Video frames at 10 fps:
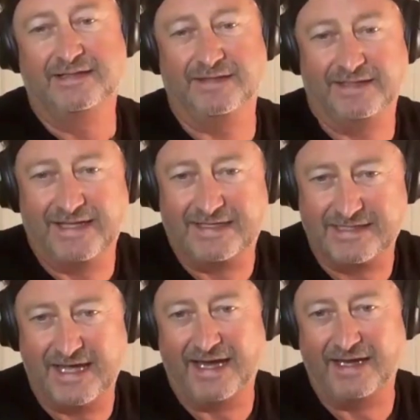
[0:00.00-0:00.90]
I think
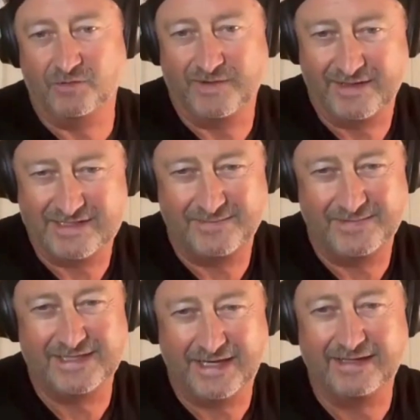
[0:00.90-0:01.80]
that's the angle that needs to
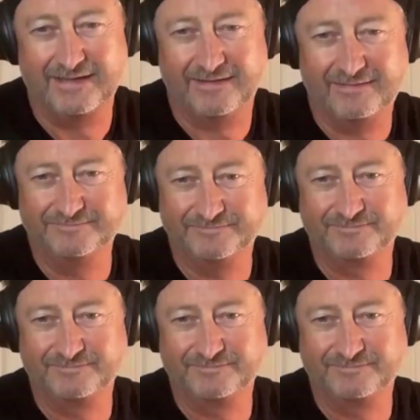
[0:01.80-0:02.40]
be taken.